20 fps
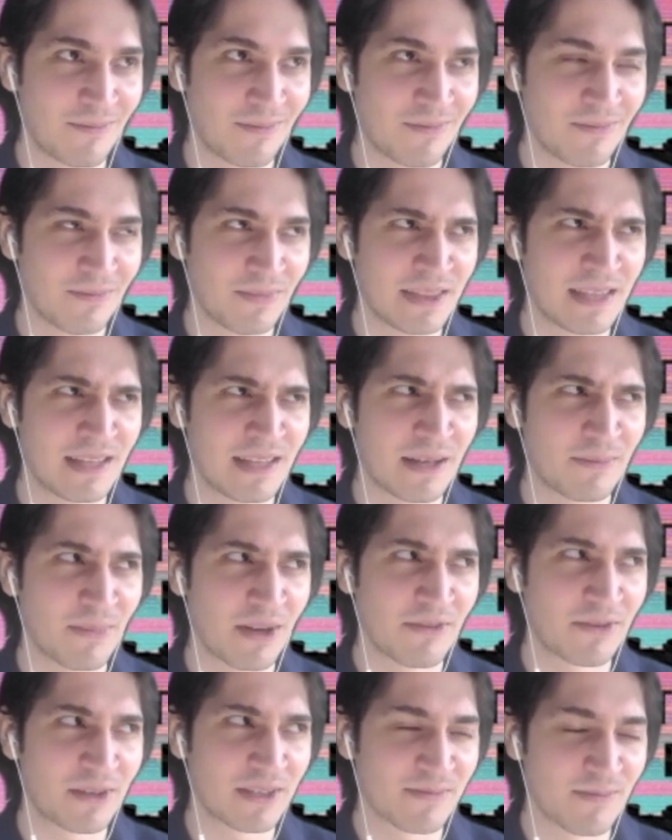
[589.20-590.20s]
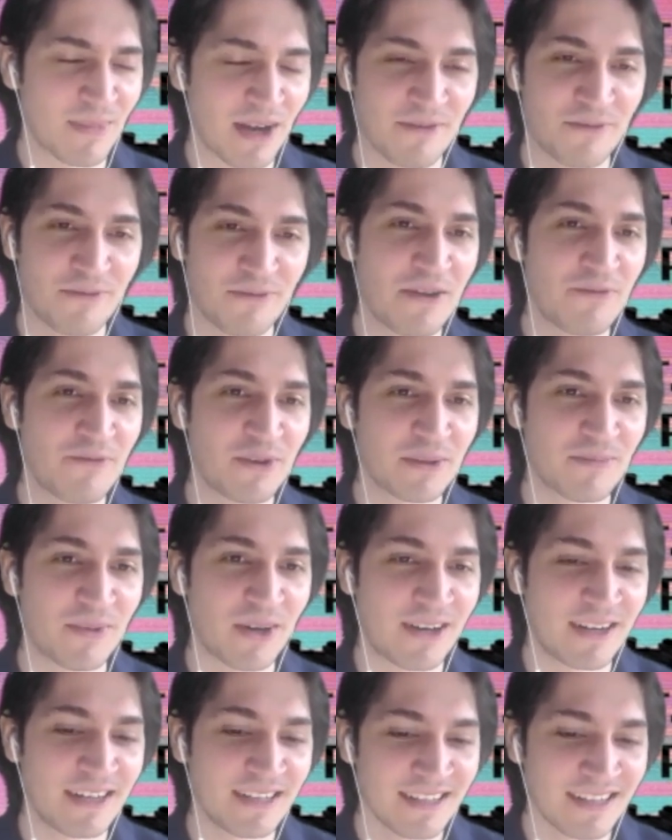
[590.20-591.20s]
not my first, my favorite
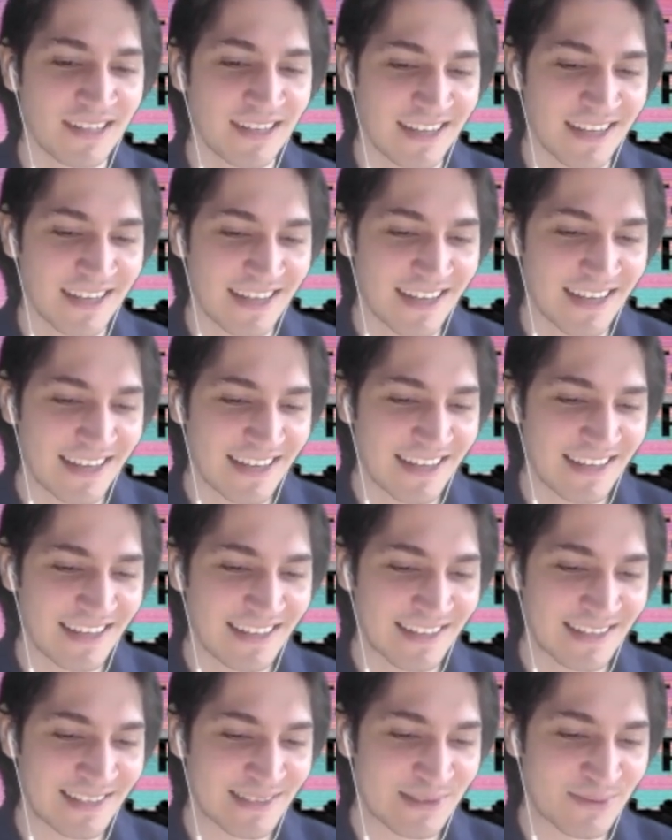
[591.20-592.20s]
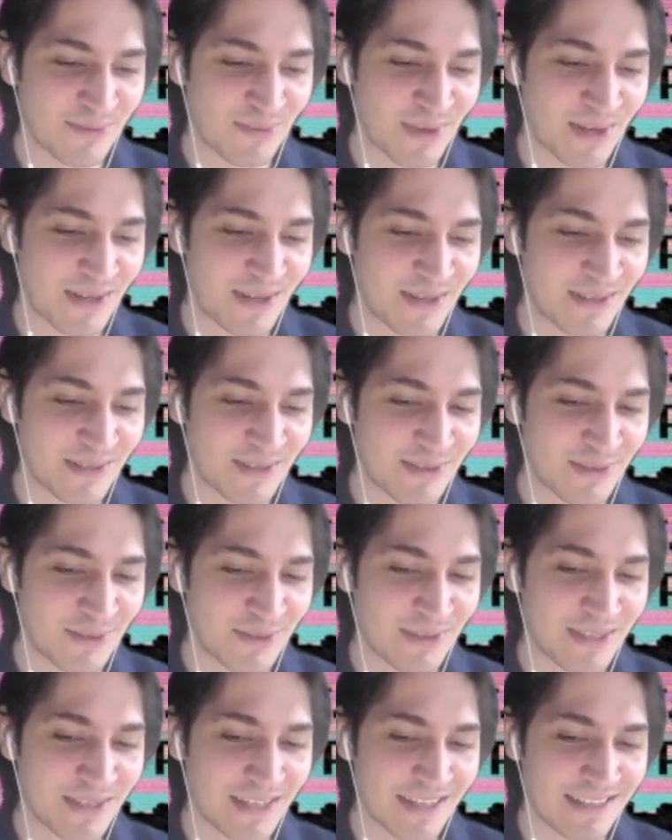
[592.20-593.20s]
part is where
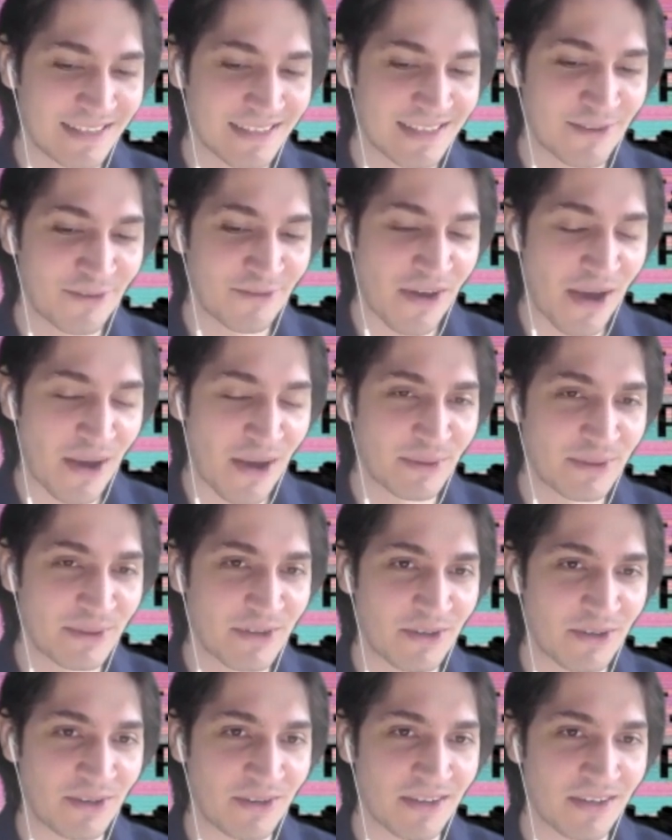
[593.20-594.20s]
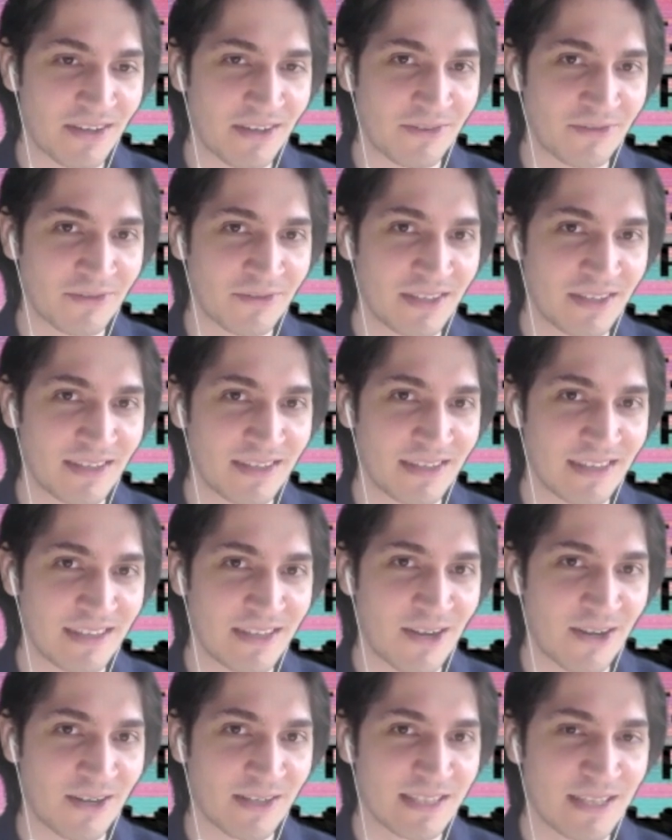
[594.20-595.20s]
you get the founder of the
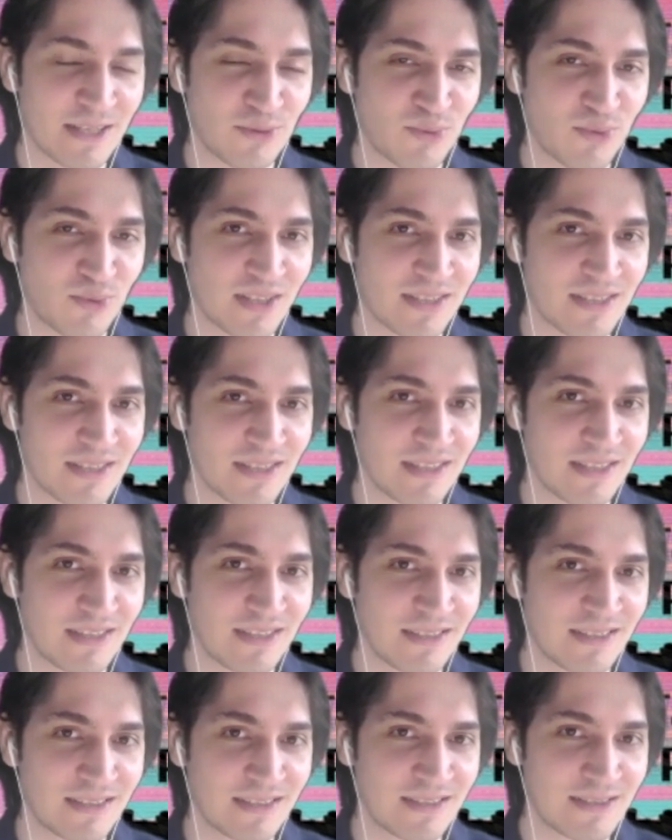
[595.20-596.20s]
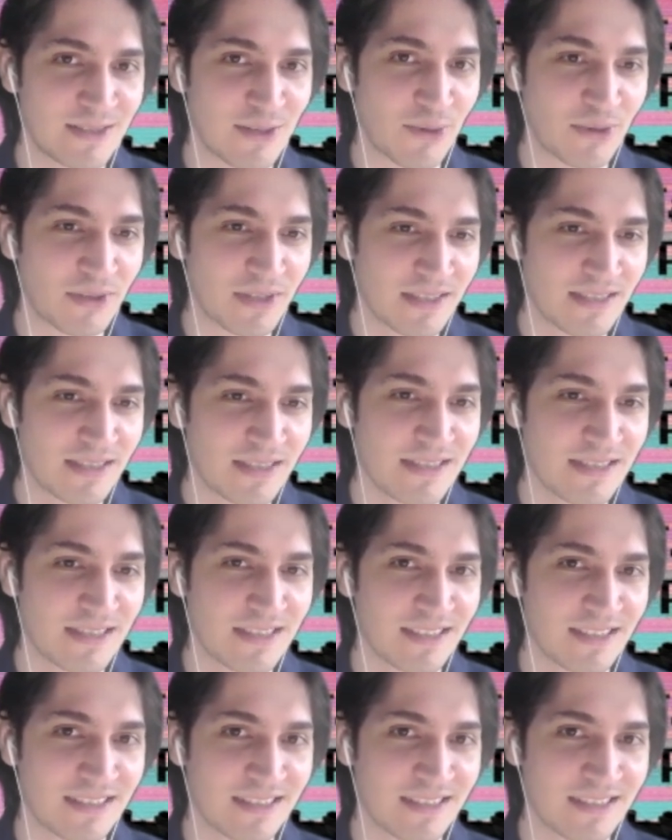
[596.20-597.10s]
ERC20 tokens,